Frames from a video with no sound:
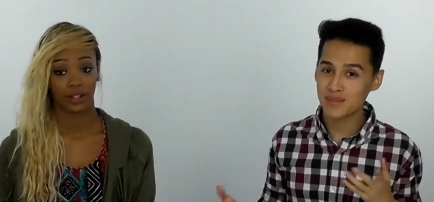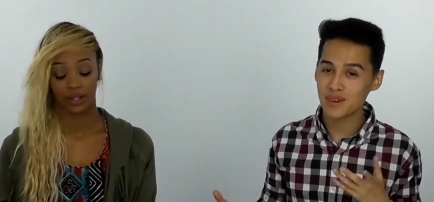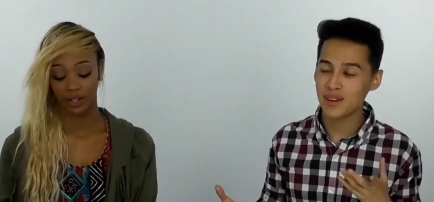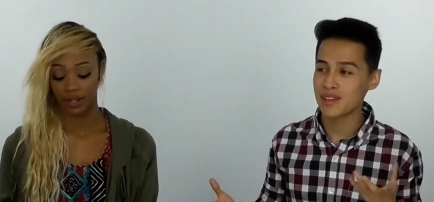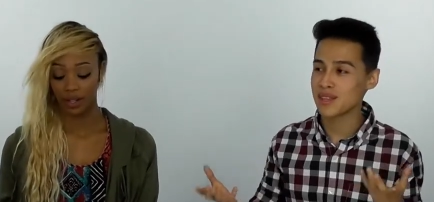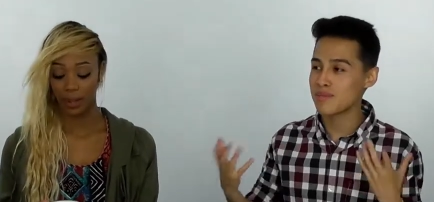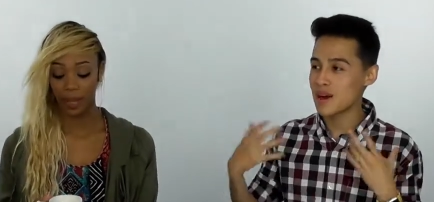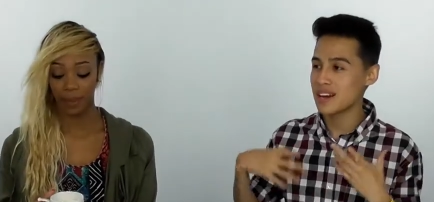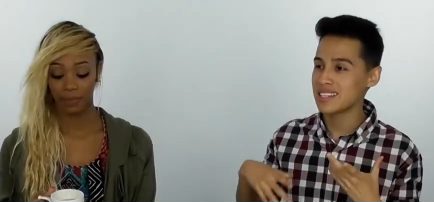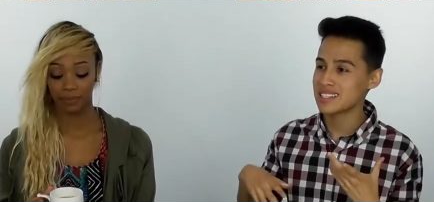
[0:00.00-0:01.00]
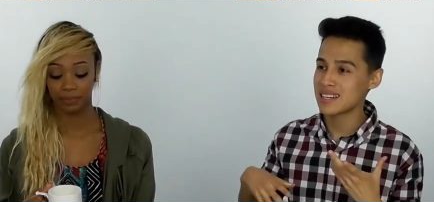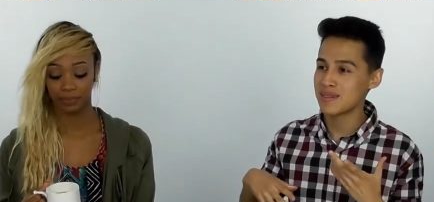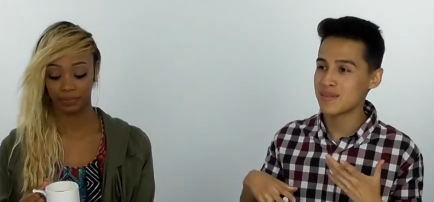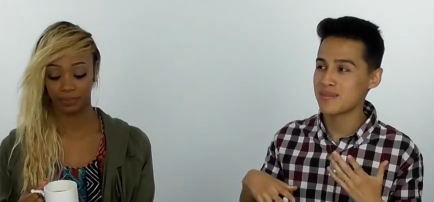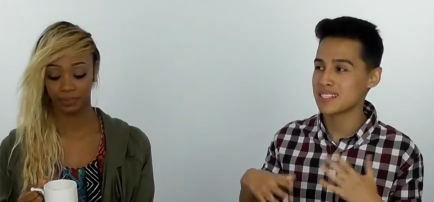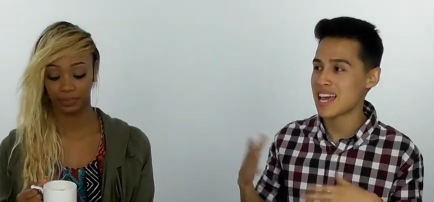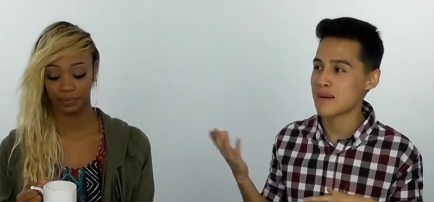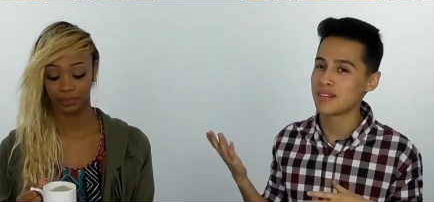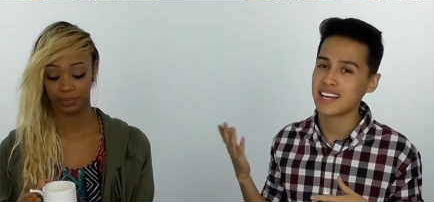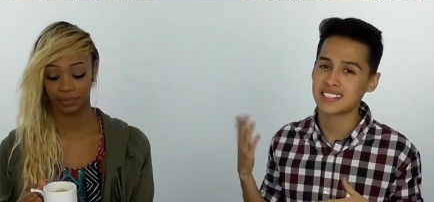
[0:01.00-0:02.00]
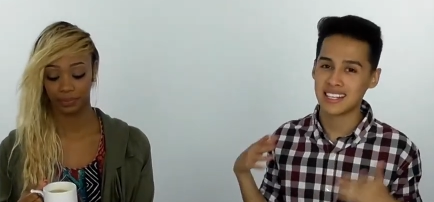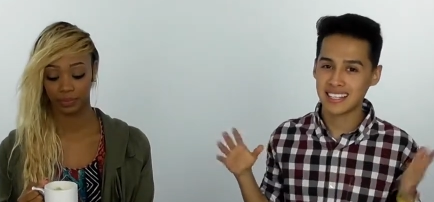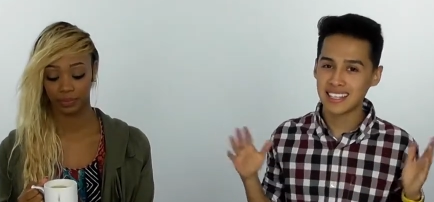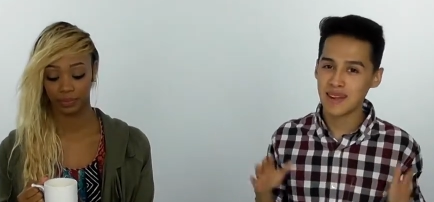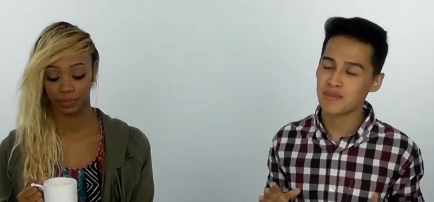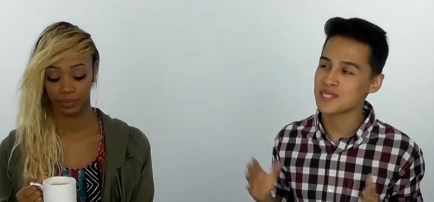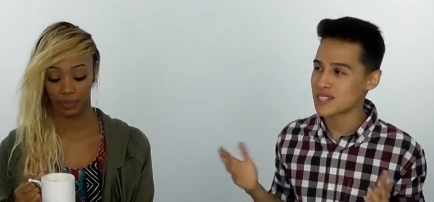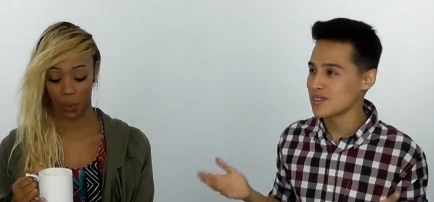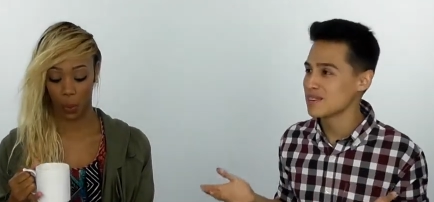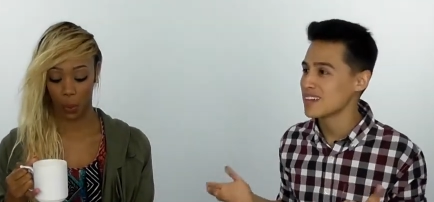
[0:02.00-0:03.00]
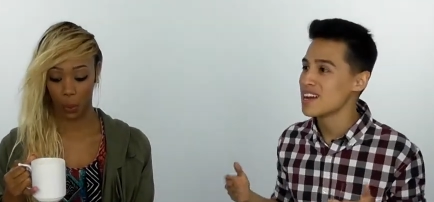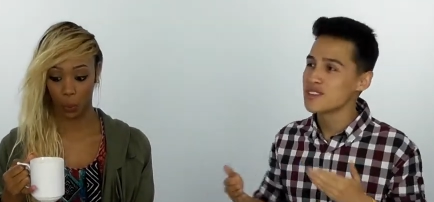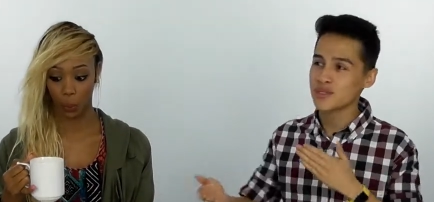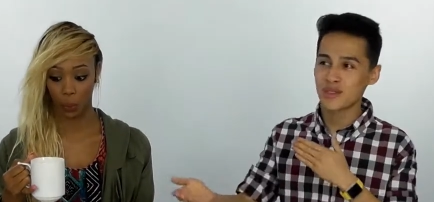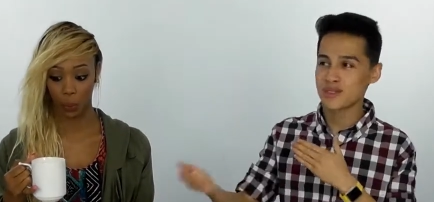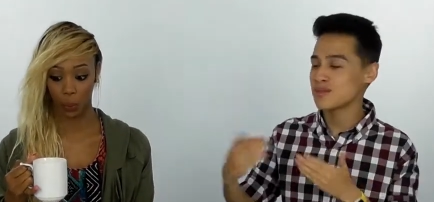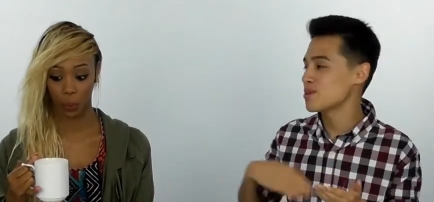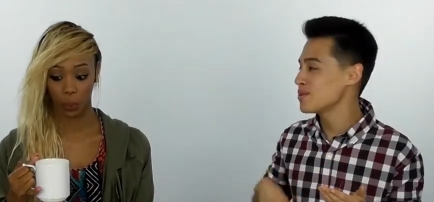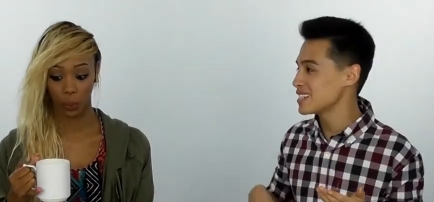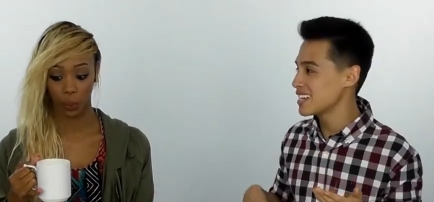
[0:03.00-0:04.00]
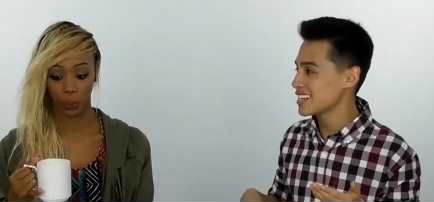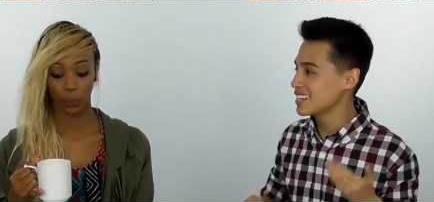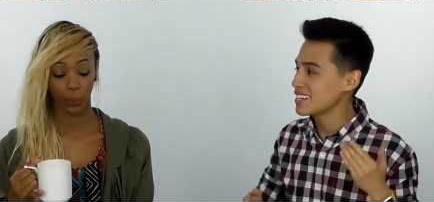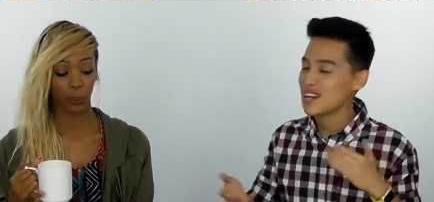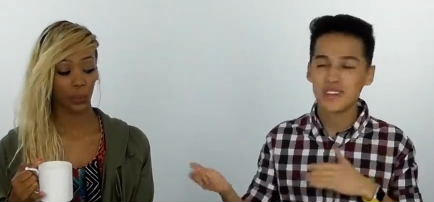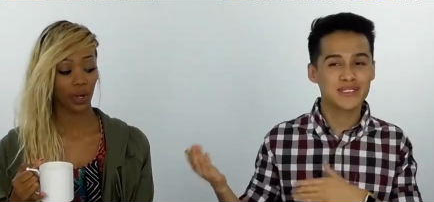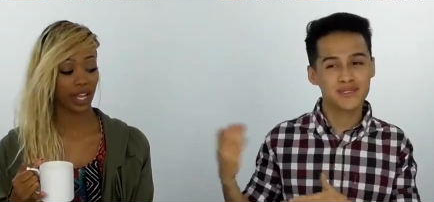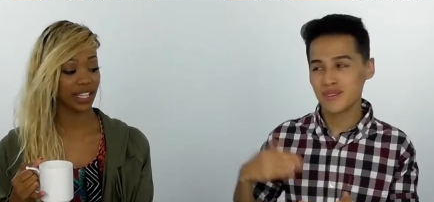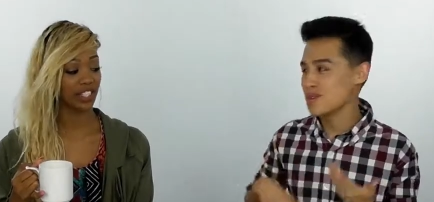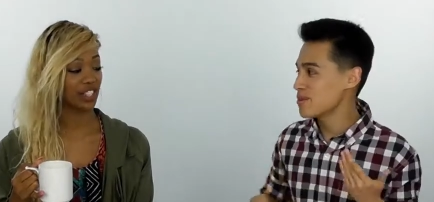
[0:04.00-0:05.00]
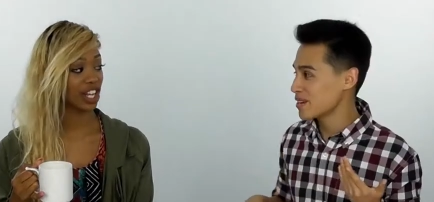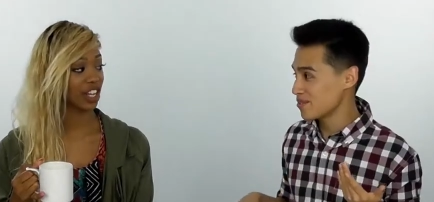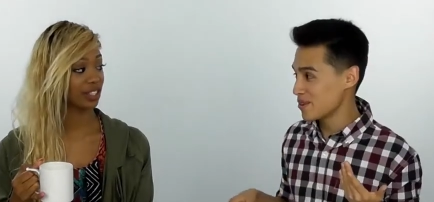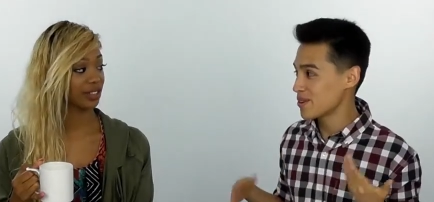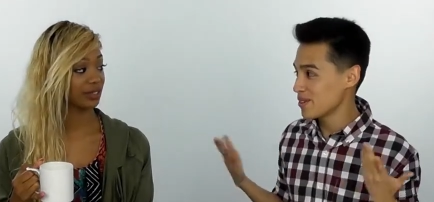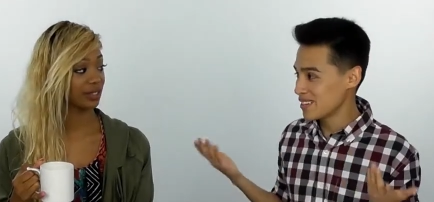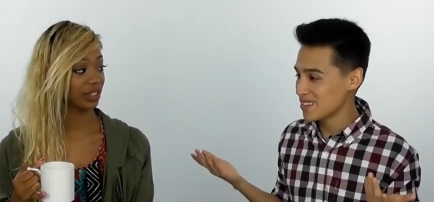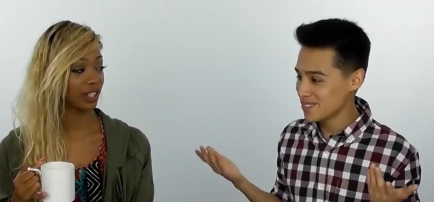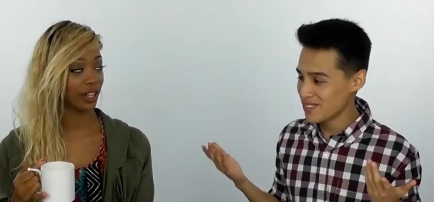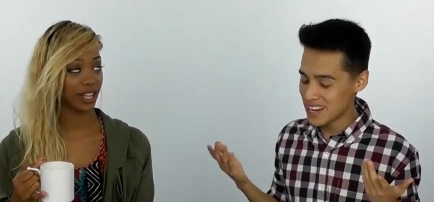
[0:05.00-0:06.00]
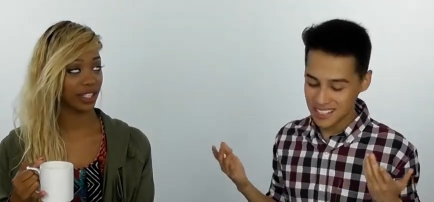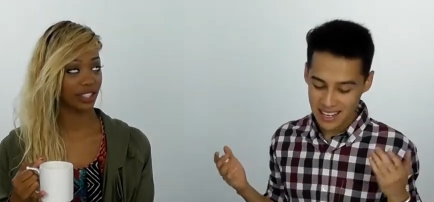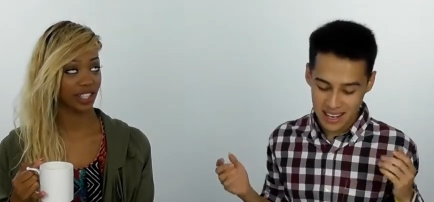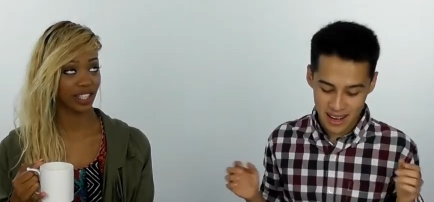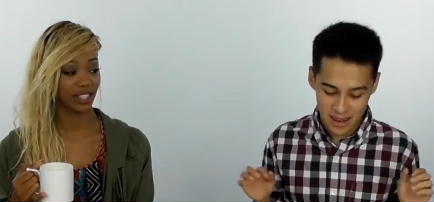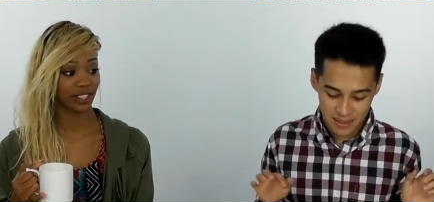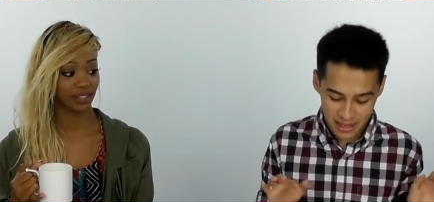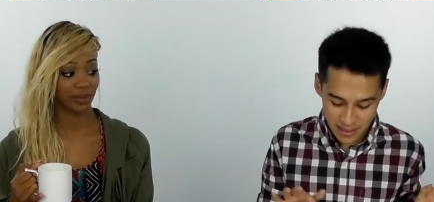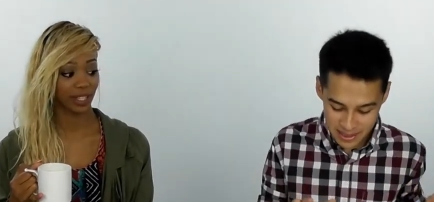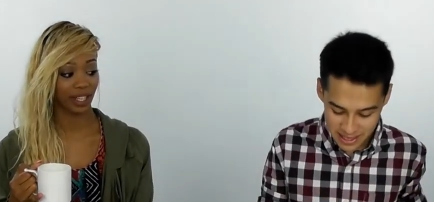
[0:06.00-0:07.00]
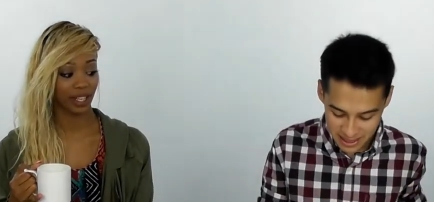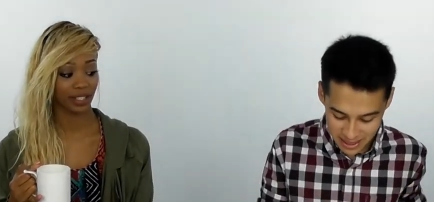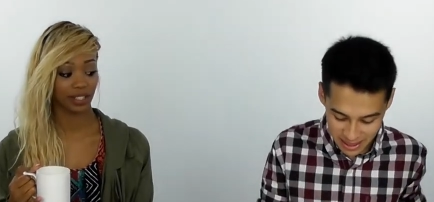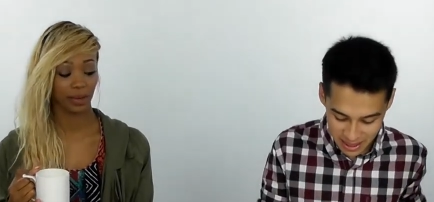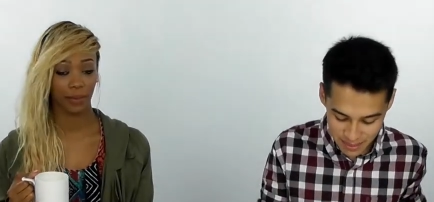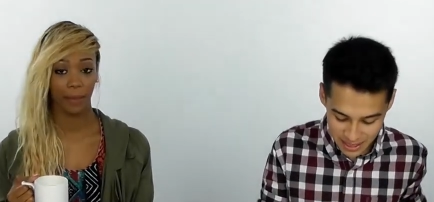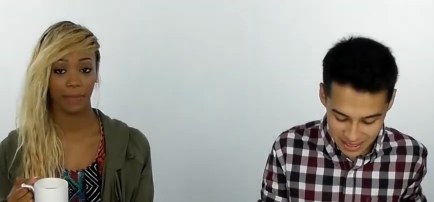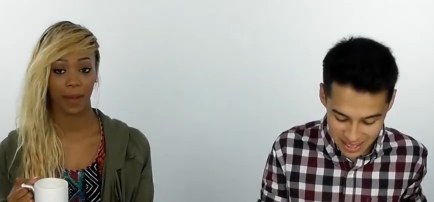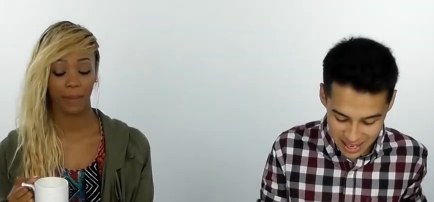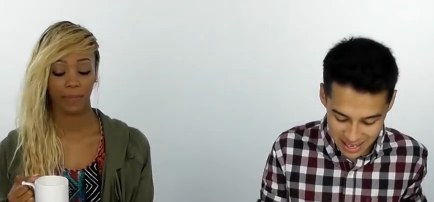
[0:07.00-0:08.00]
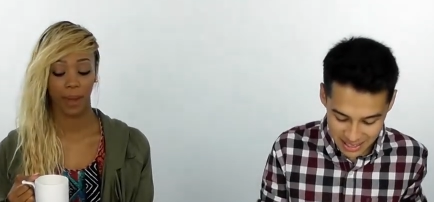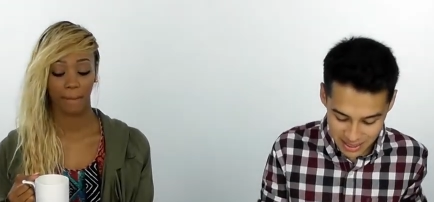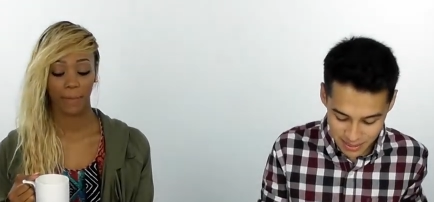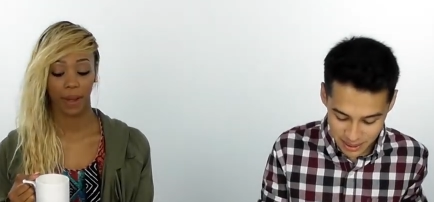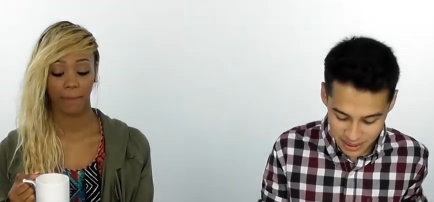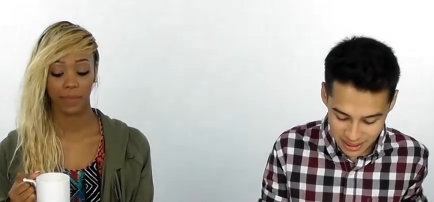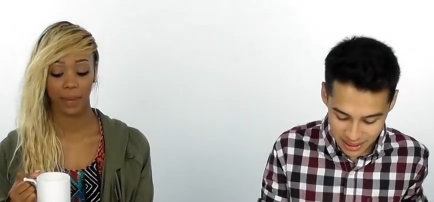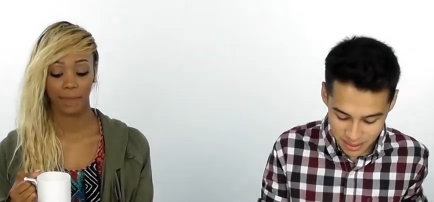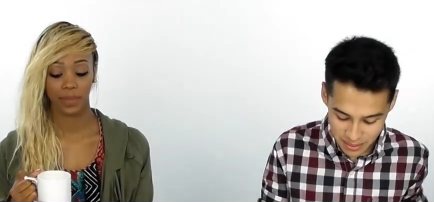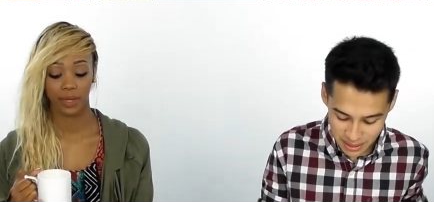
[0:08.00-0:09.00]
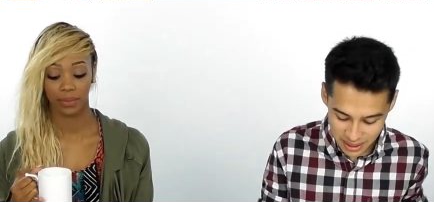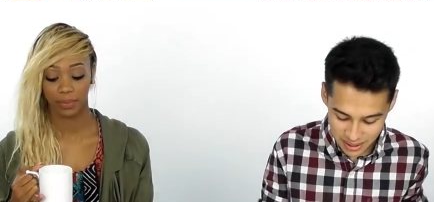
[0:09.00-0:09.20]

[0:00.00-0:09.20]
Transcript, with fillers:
Speaker 1: for the body to metabolize 99% of it. So the sooner we take it in, the sooner okay, we chug. can feel the effect. Okay, um, let me just, let me get that ice to melt a little bit.